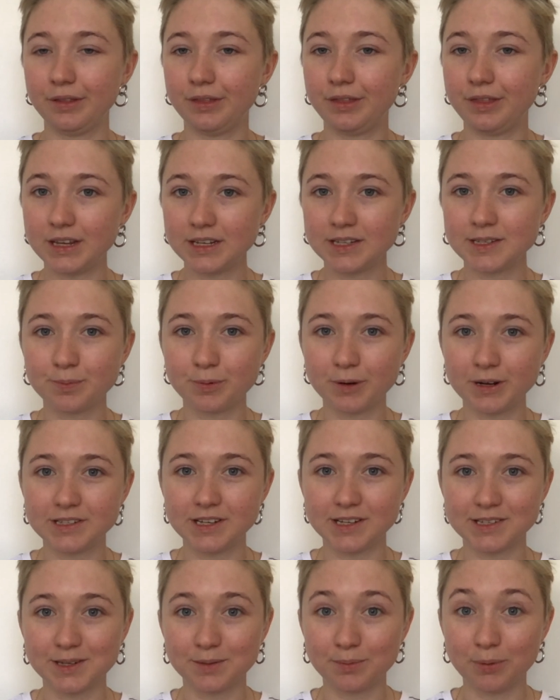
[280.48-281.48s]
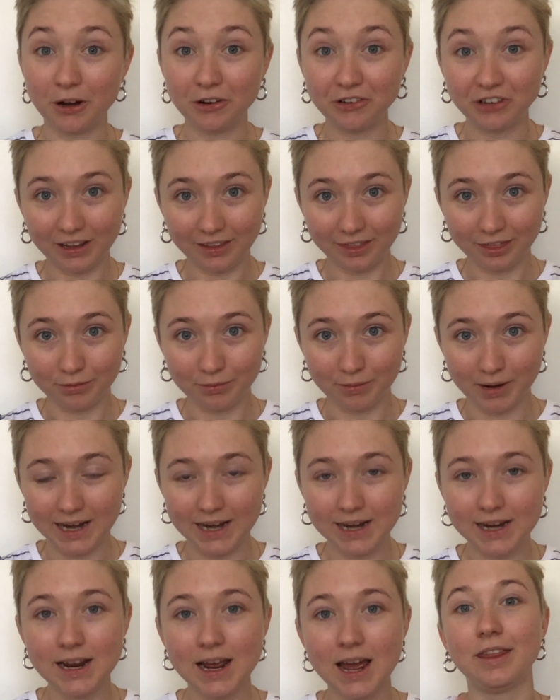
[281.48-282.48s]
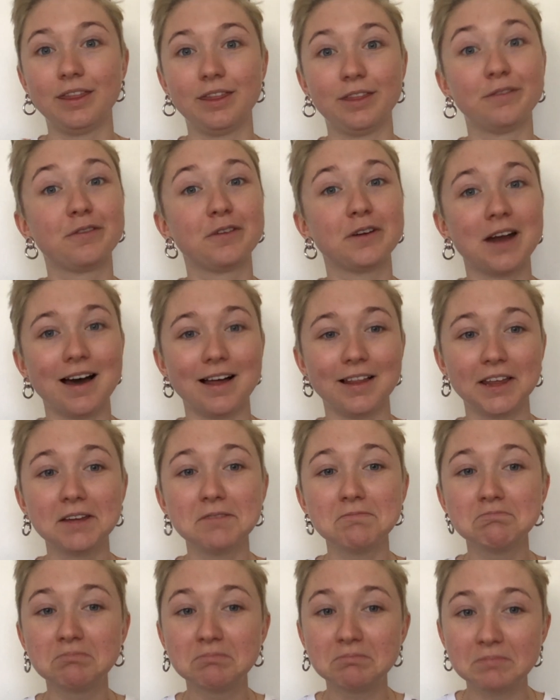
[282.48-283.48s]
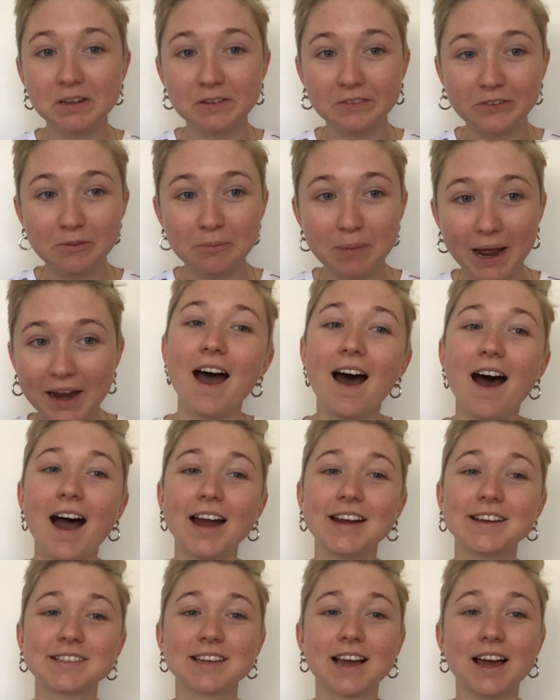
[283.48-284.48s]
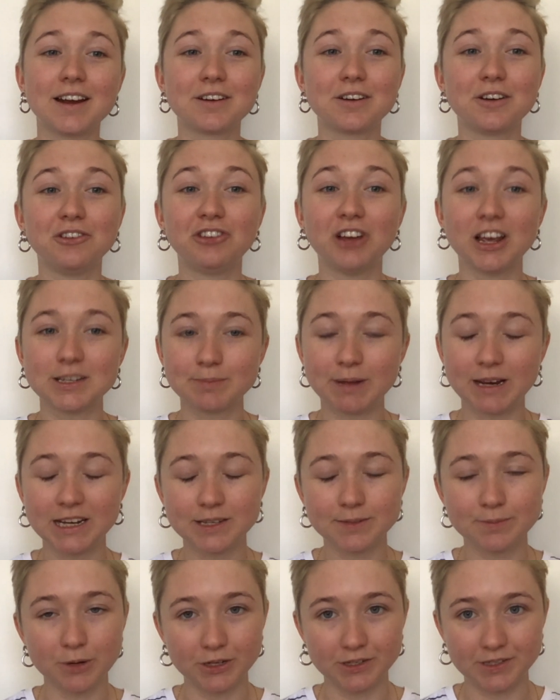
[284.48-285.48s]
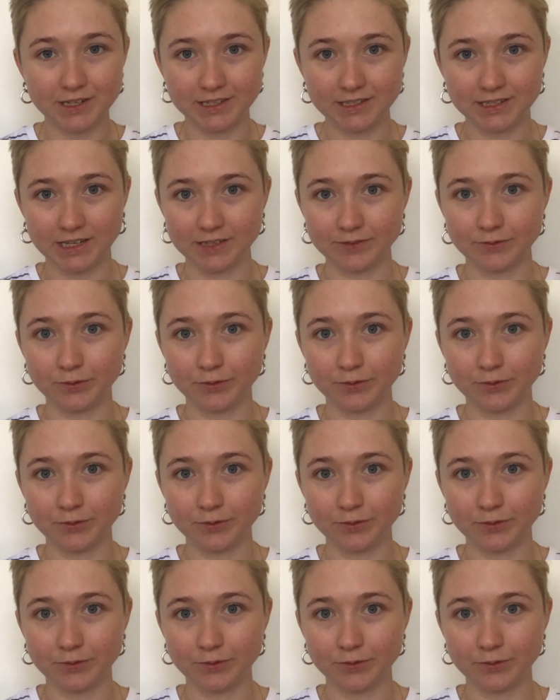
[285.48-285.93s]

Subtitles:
This brings us to project 3, the finale, if you may. I decided on Jasmina's most successful